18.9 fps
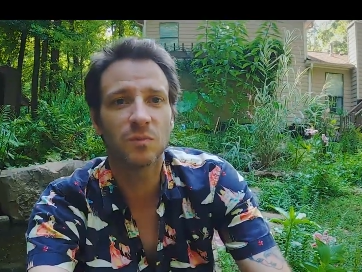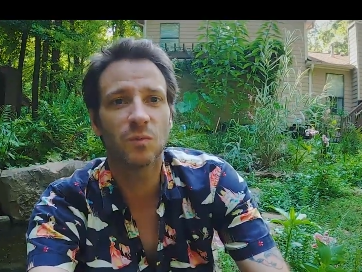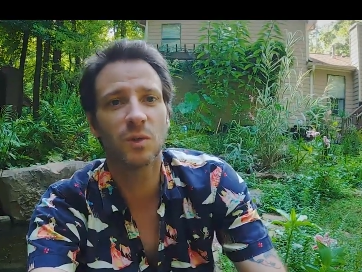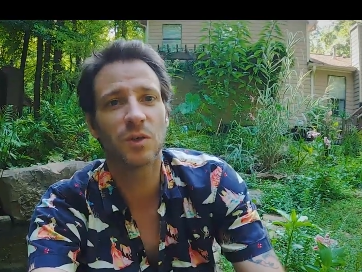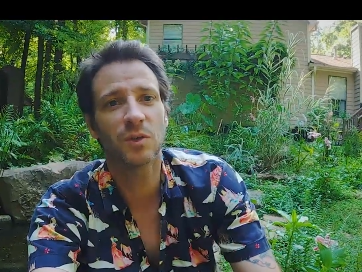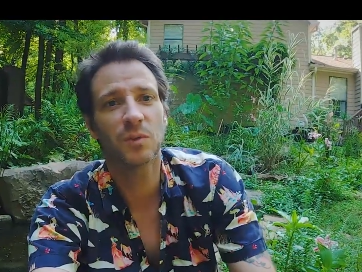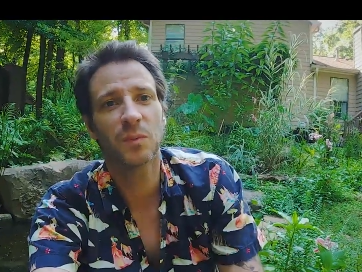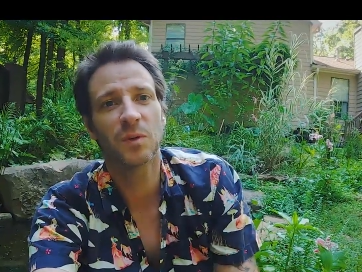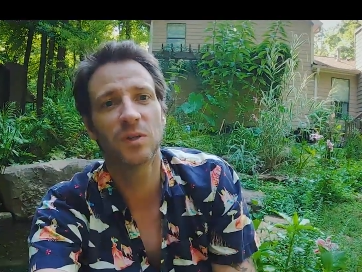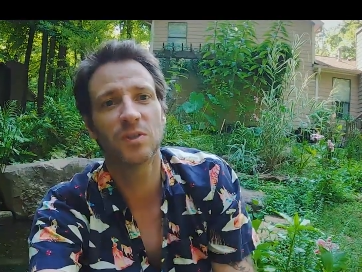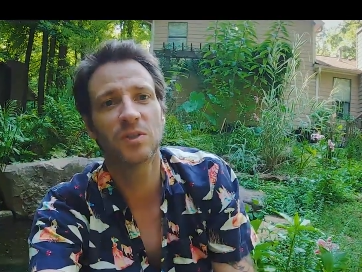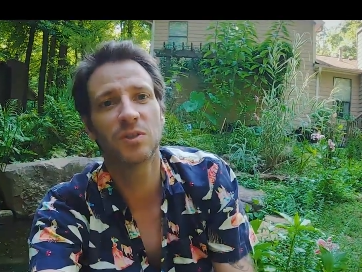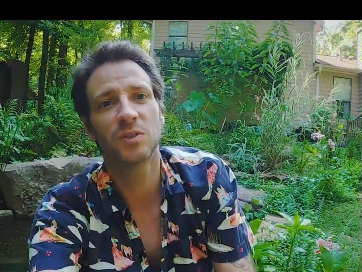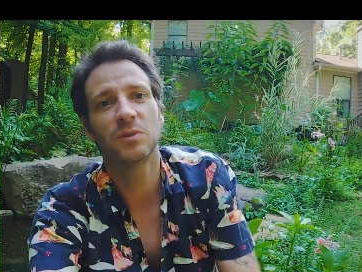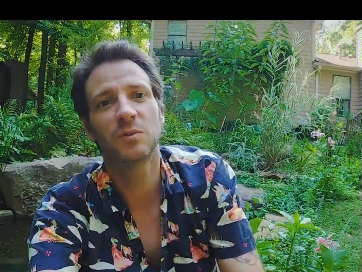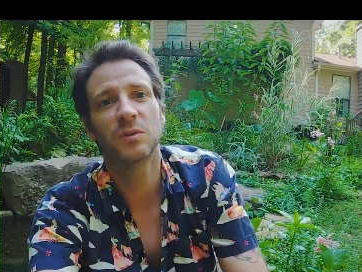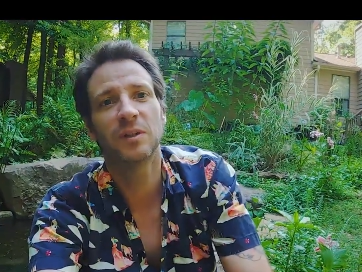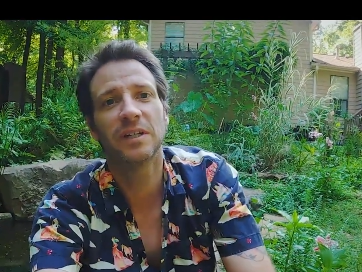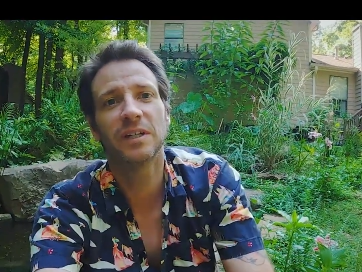worth
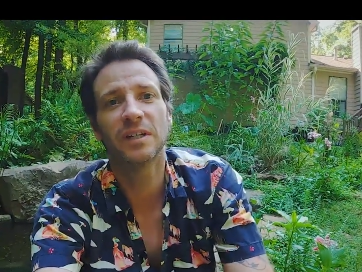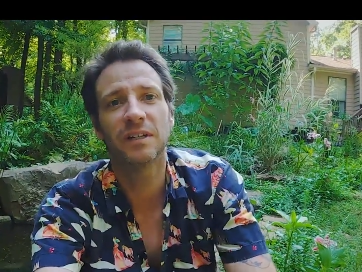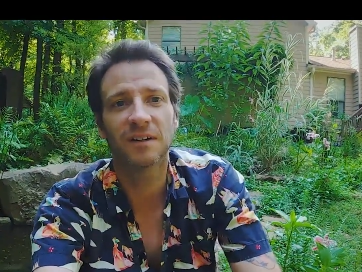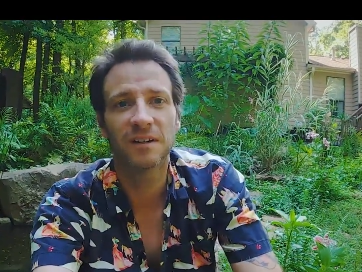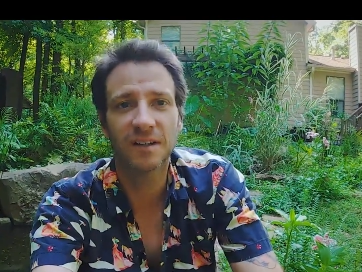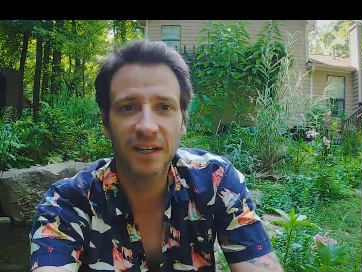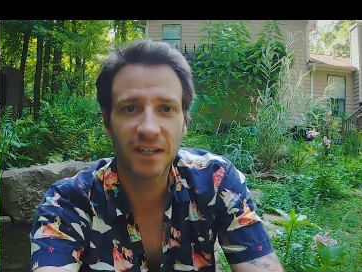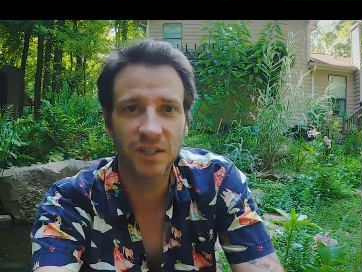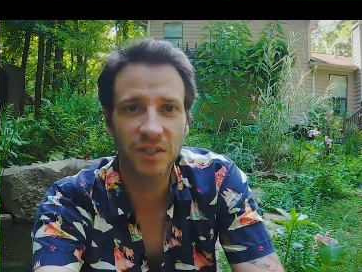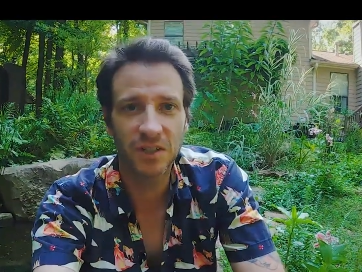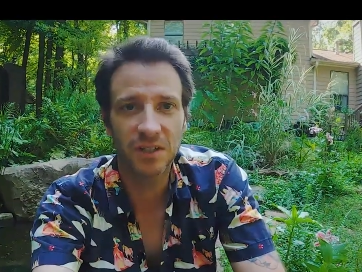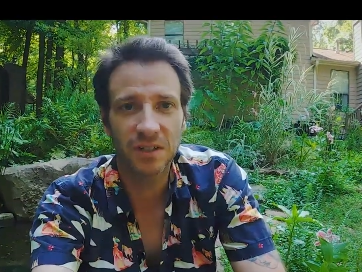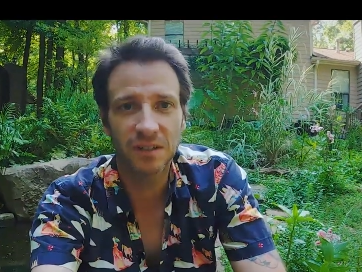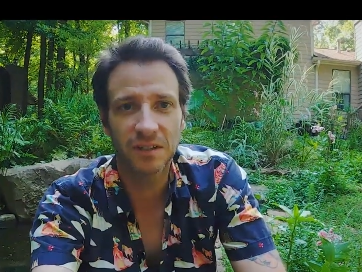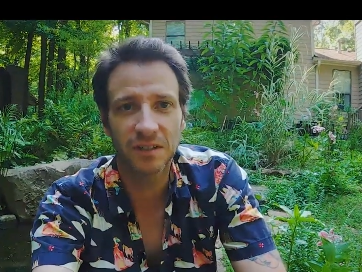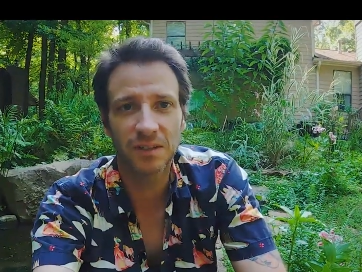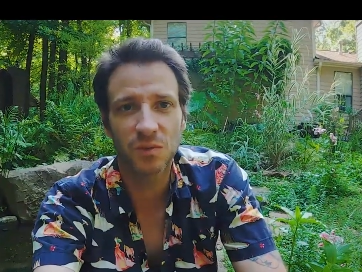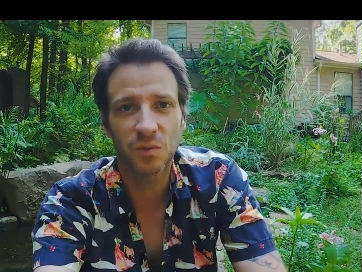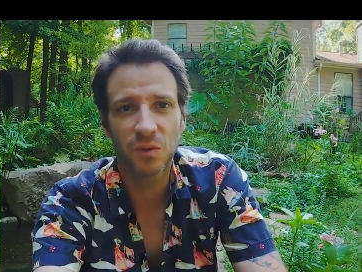pursuing or
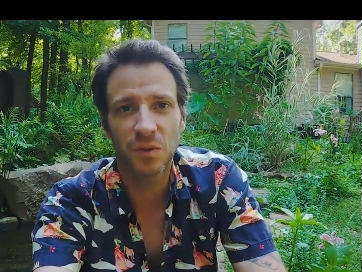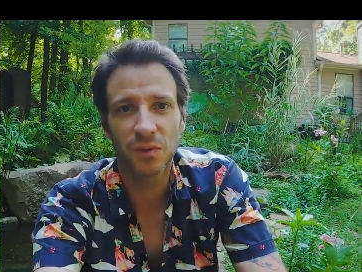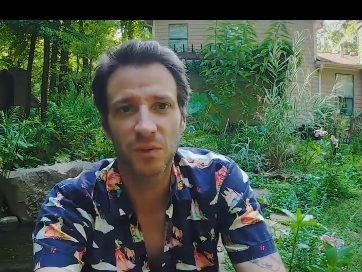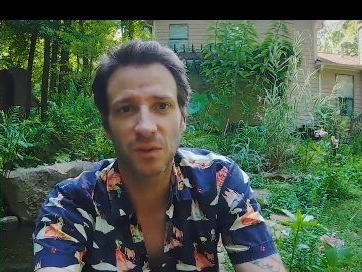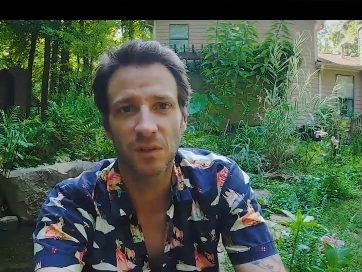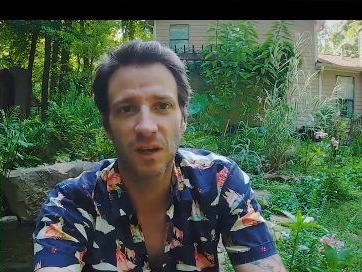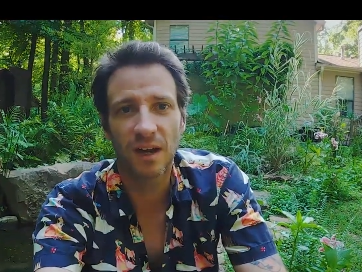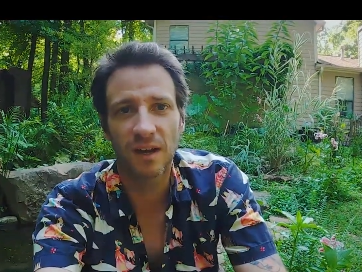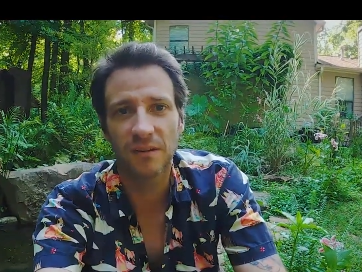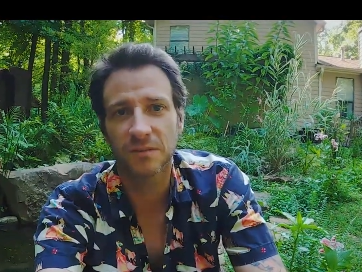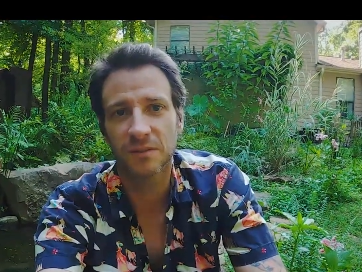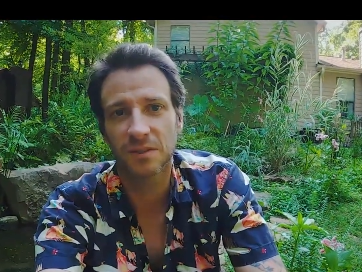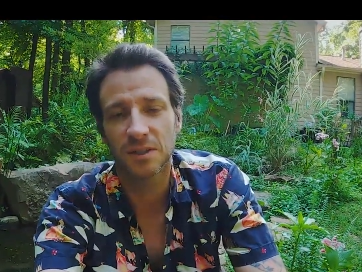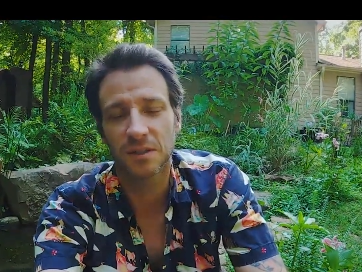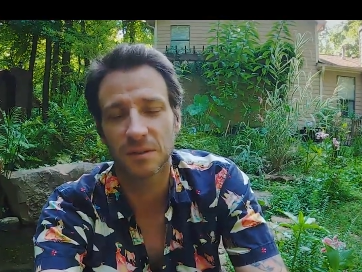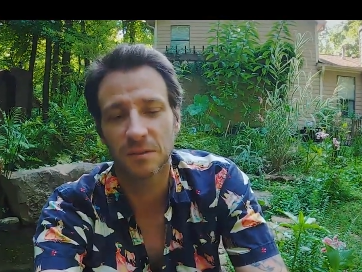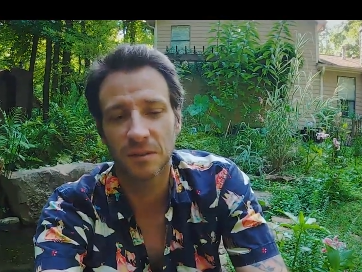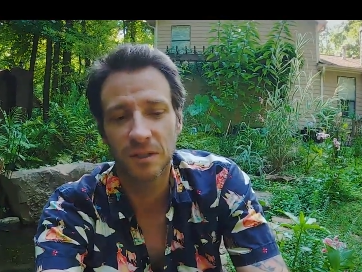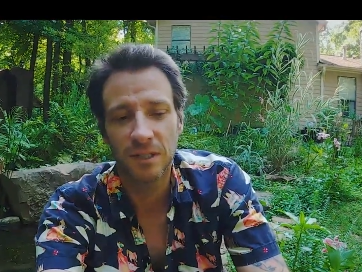catching that's worth your life.
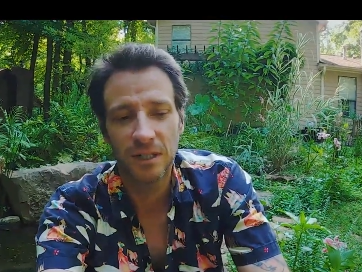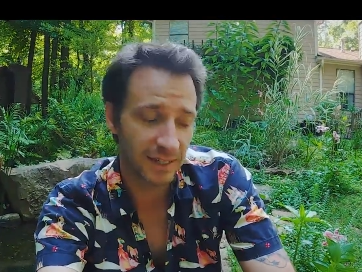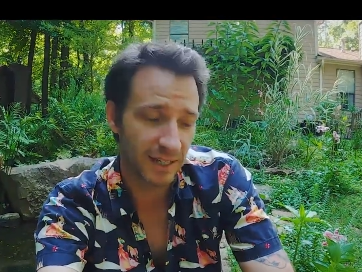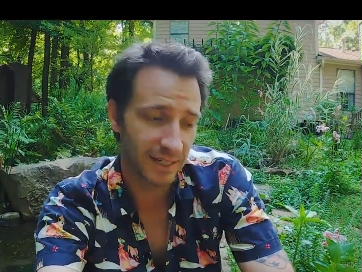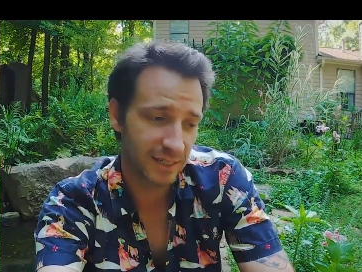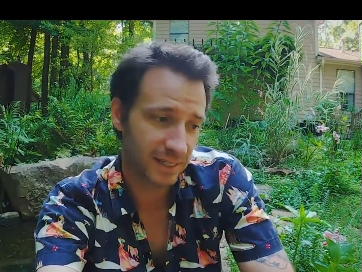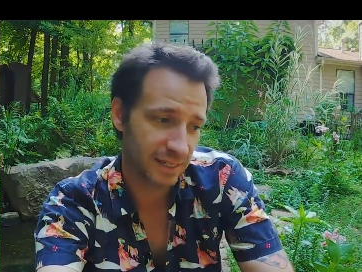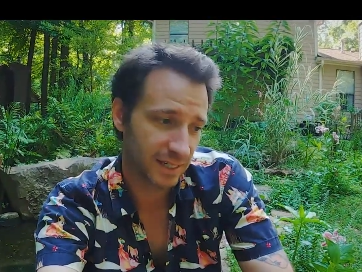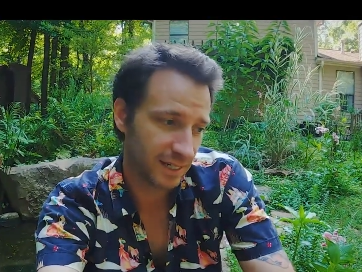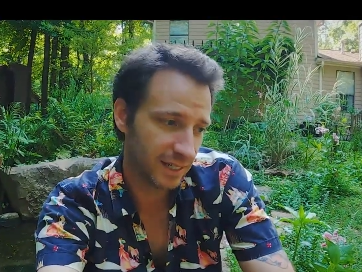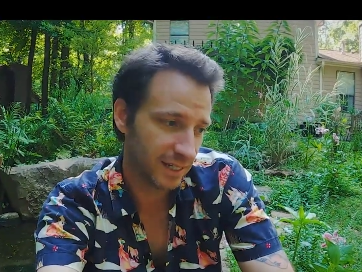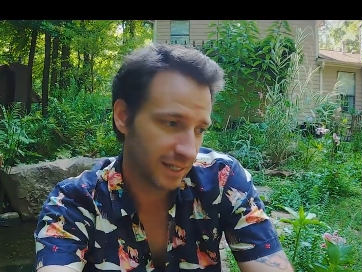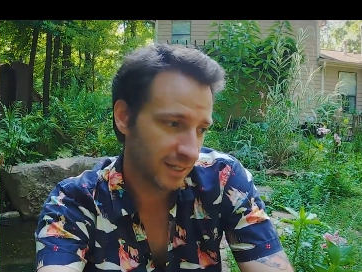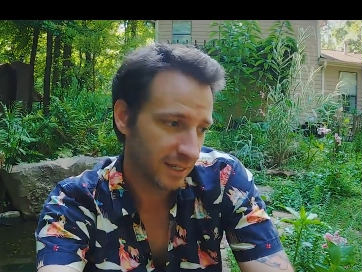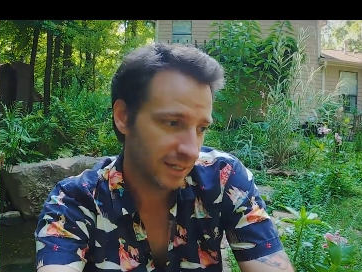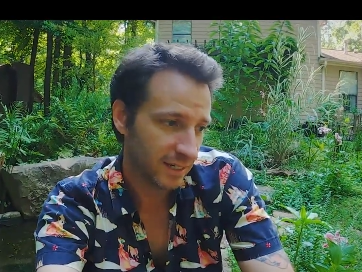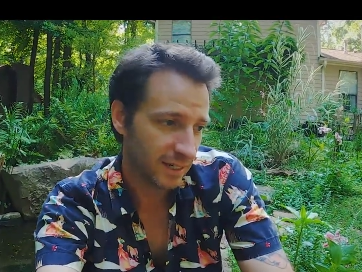So that said,